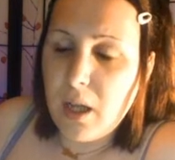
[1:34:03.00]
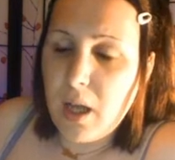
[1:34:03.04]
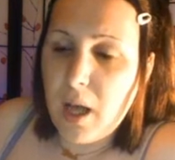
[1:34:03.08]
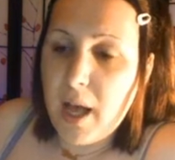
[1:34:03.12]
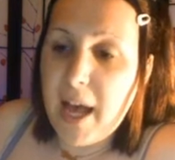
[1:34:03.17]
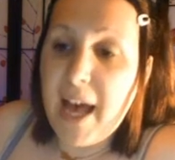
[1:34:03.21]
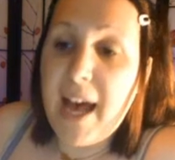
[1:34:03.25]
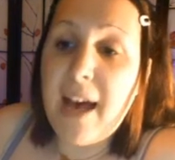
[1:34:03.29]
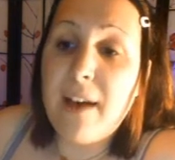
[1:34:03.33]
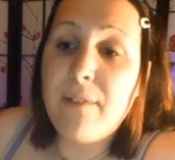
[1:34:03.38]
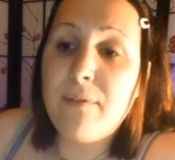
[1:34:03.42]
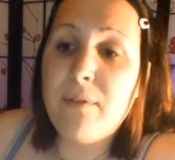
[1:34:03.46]

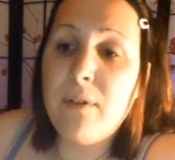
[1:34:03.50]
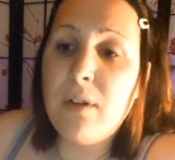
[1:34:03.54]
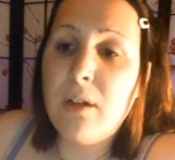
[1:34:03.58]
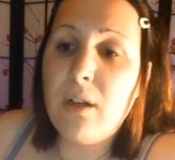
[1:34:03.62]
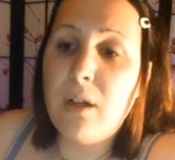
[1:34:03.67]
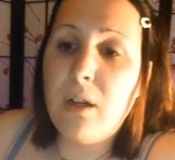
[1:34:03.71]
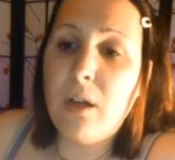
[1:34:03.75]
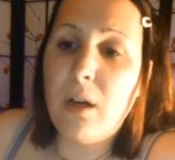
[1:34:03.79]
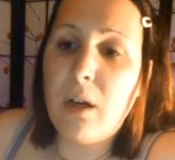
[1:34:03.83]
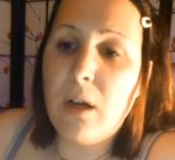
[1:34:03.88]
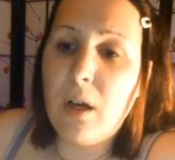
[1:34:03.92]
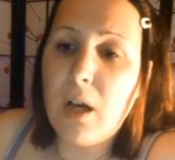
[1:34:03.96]
i
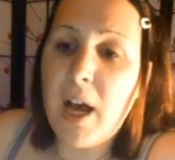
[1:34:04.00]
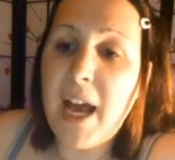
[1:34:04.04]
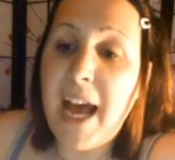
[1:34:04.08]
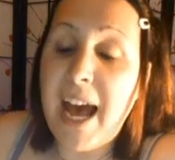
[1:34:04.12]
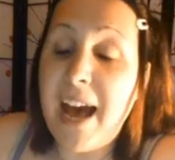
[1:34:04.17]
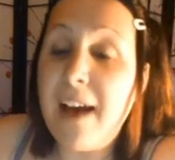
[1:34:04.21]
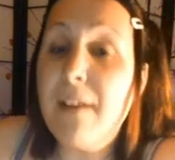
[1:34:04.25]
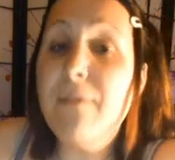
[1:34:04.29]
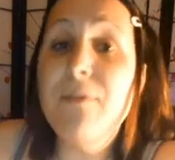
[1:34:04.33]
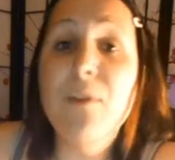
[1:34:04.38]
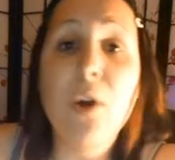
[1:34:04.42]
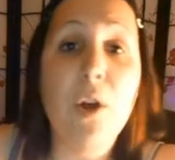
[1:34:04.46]
haven't got i
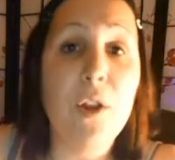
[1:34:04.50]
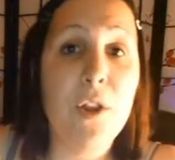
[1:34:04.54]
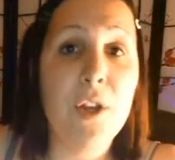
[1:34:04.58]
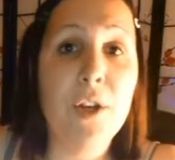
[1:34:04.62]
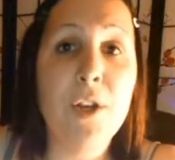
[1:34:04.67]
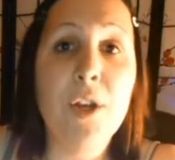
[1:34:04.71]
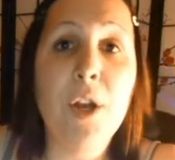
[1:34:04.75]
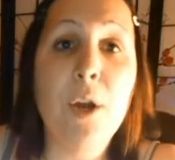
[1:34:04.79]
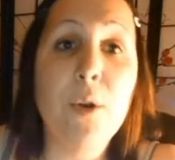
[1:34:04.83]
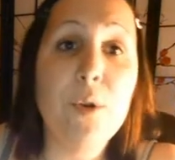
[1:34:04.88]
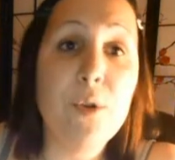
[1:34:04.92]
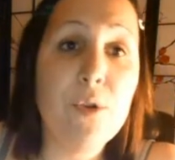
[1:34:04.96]
have got the
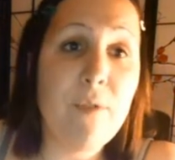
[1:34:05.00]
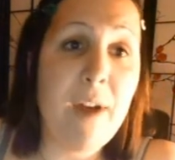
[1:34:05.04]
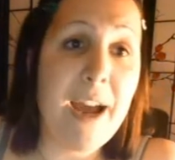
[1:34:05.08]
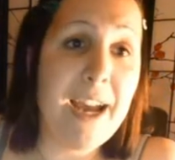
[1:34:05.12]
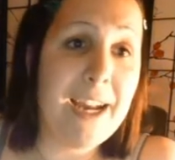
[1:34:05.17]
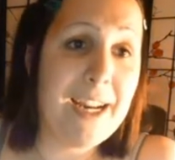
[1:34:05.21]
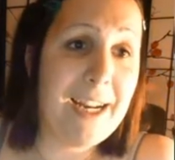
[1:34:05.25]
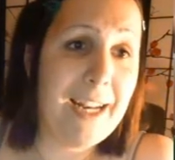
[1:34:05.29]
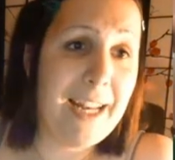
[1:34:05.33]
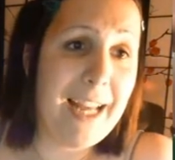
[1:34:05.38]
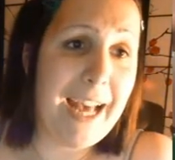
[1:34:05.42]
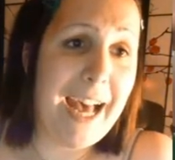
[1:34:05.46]
node
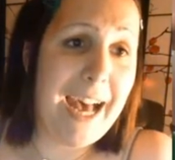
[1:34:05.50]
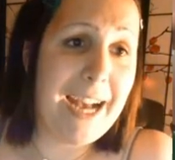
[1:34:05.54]
wrangler